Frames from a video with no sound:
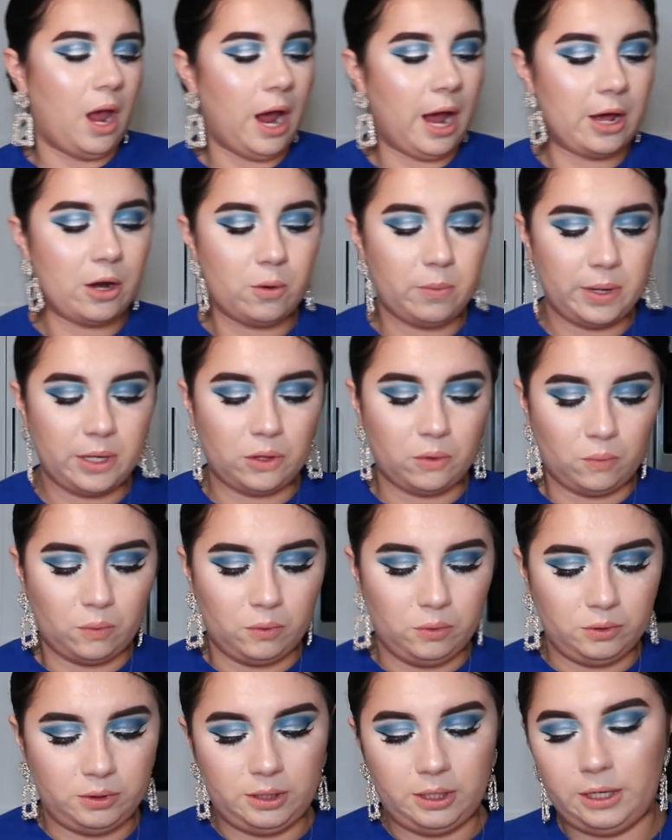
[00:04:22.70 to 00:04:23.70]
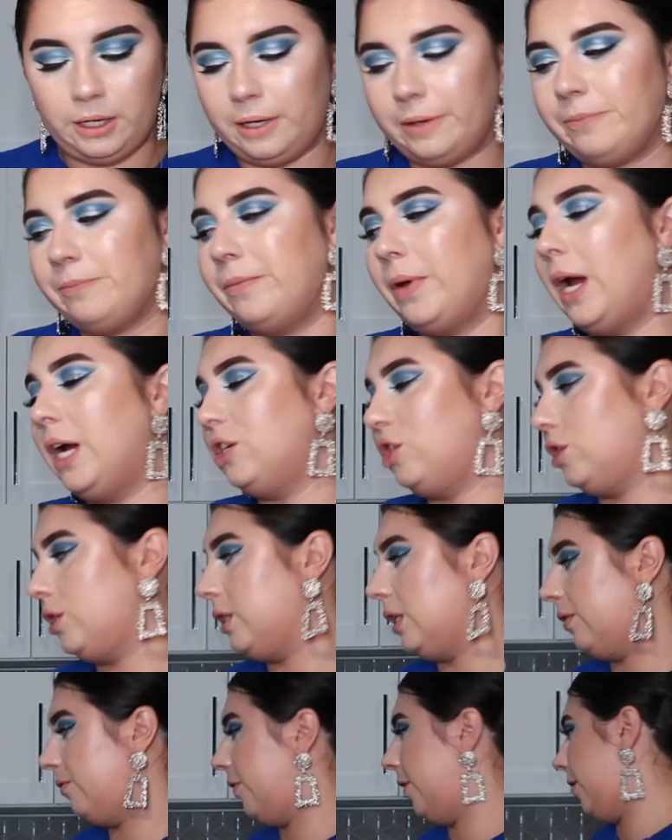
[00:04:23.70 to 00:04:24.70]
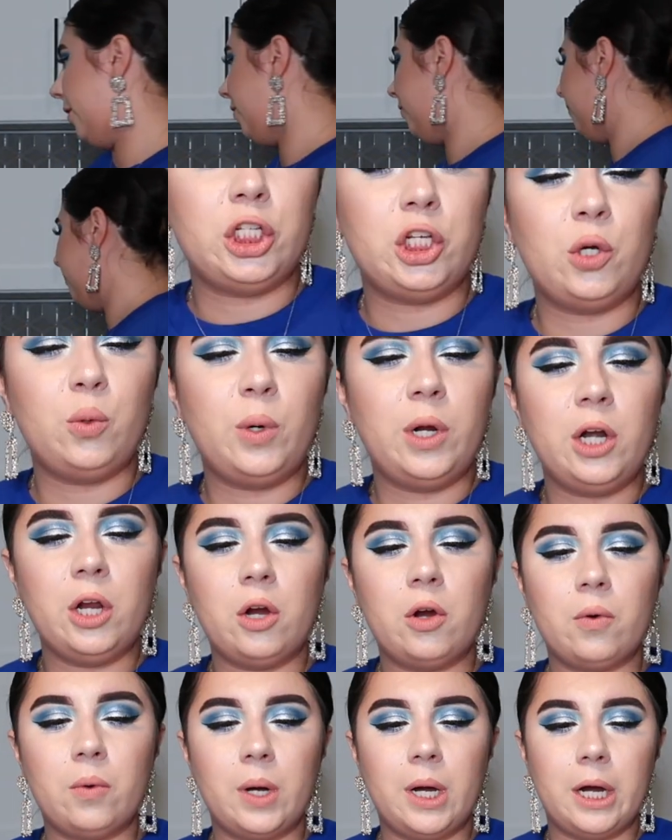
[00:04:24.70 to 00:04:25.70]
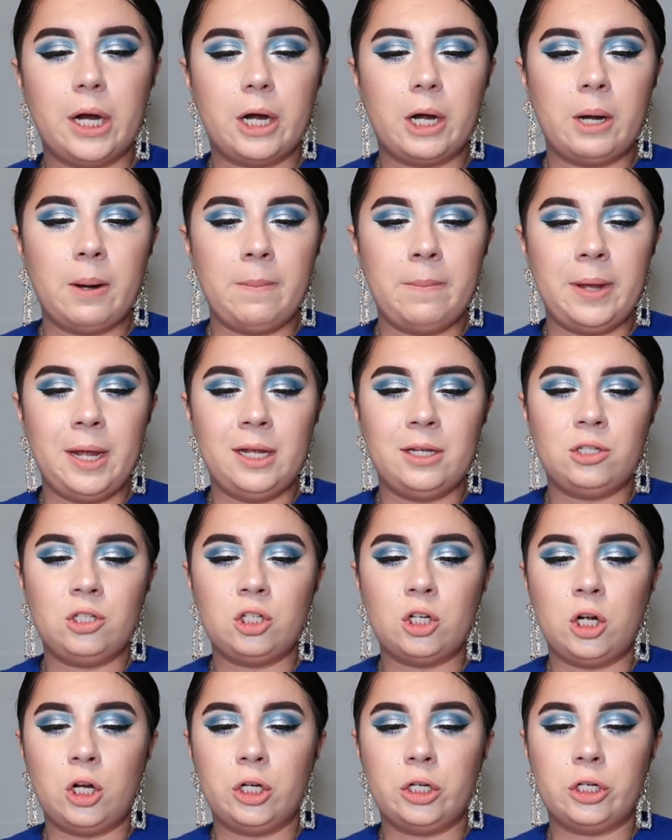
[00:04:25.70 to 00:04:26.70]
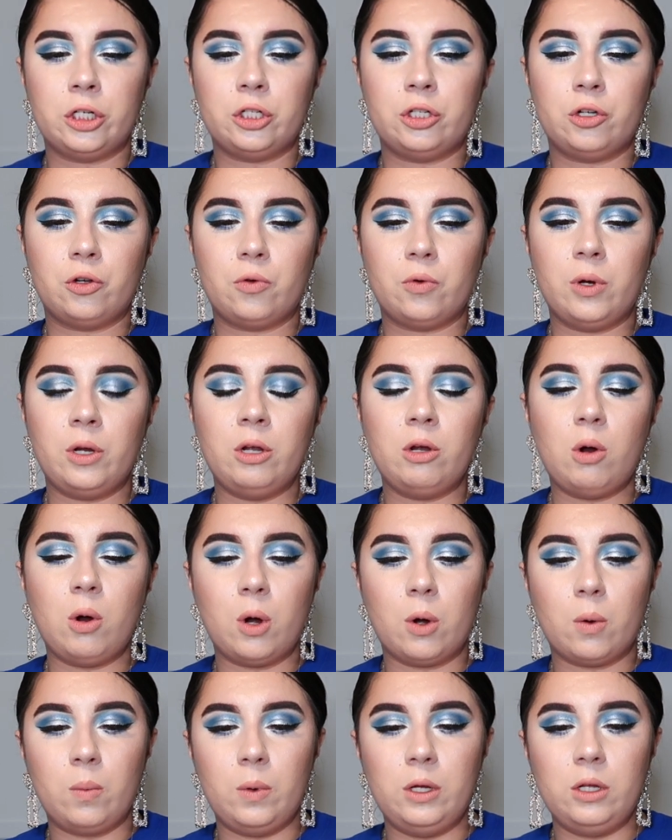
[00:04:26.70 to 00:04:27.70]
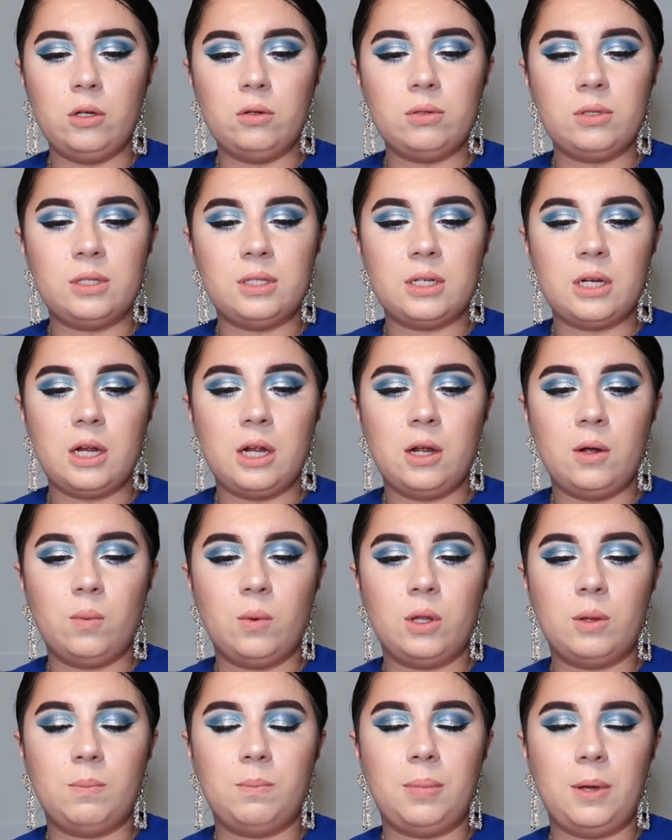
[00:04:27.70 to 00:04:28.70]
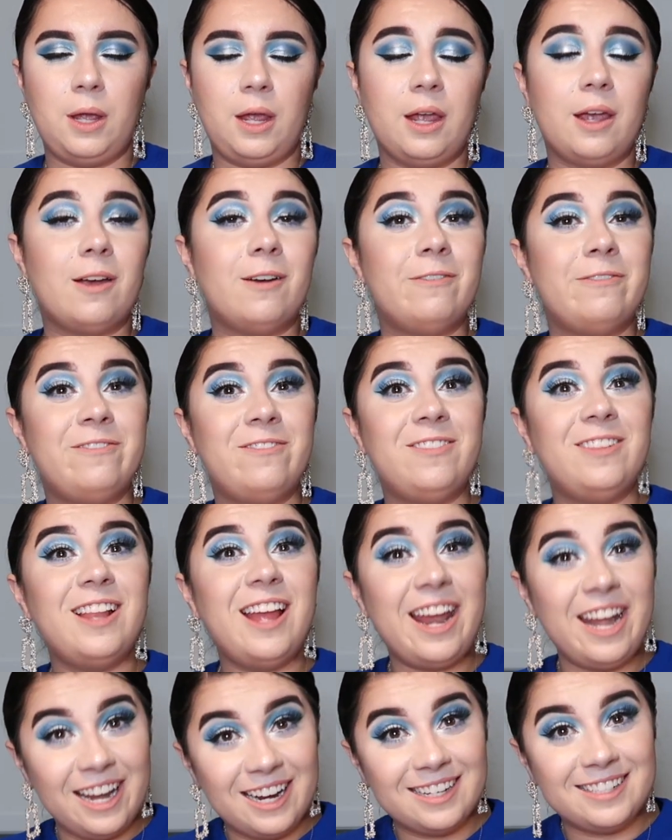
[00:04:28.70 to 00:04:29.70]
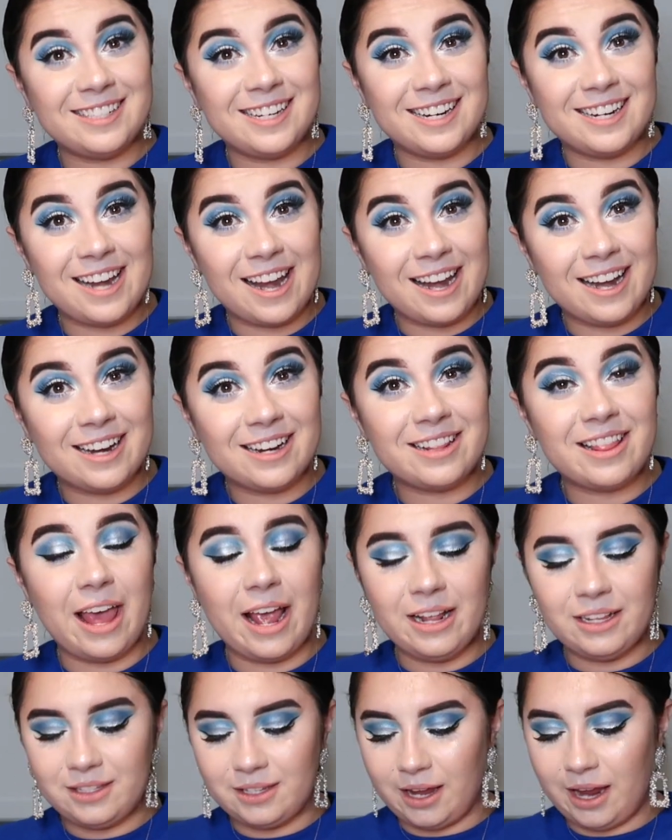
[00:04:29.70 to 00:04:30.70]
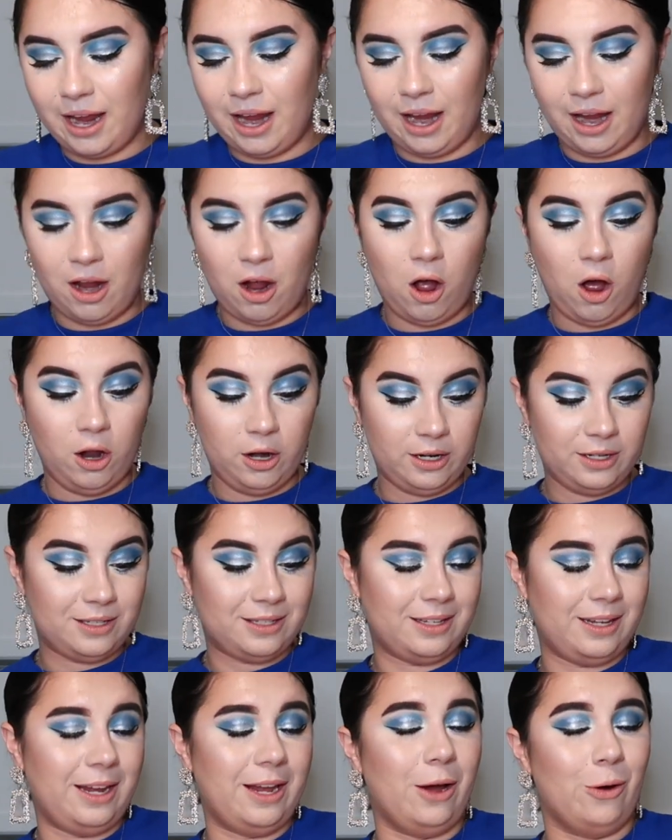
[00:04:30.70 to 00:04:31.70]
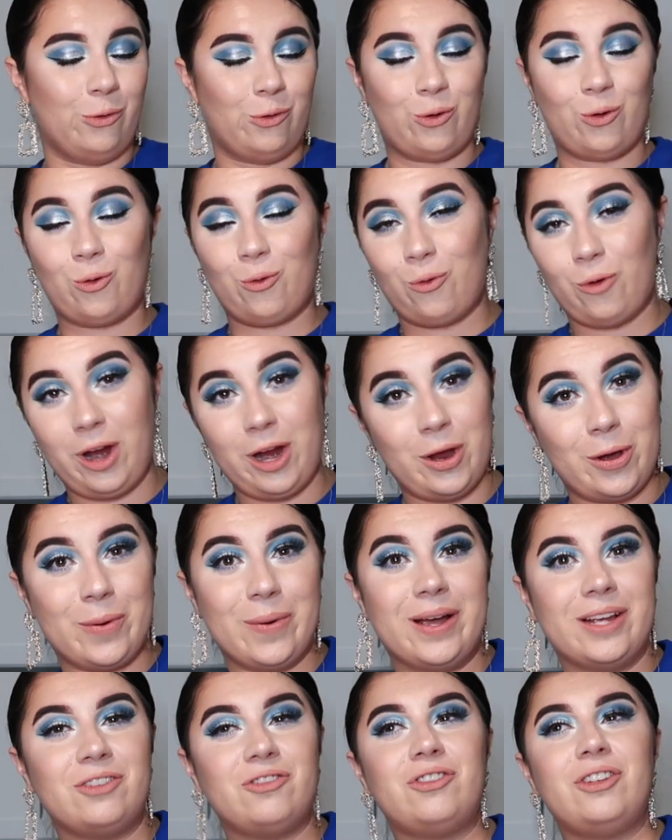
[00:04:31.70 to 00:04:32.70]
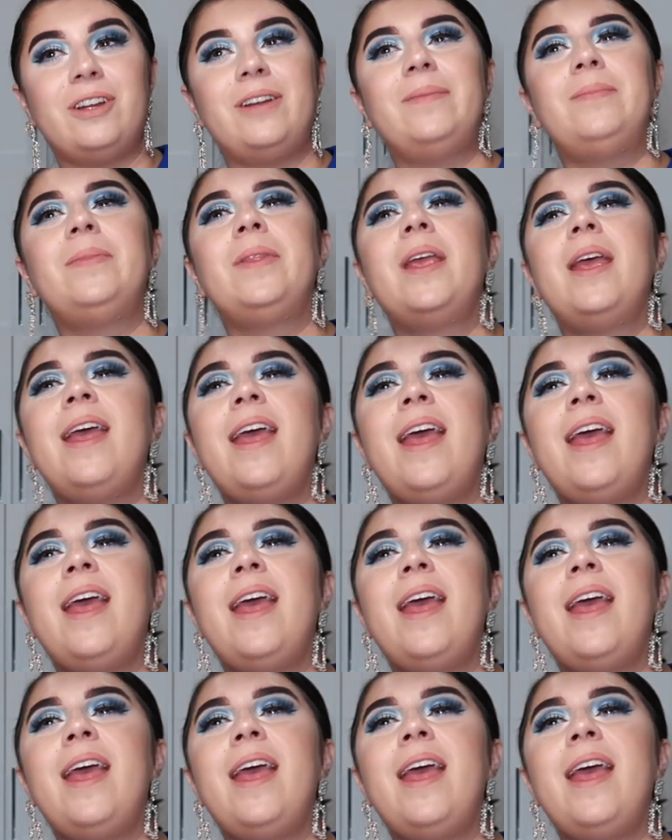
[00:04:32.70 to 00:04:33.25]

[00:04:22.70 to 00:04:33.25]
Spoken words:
I don't make the rules here. I just live here. Do you want a career based on your degree or will you stay with being a flight attendant? That's honestly a great question.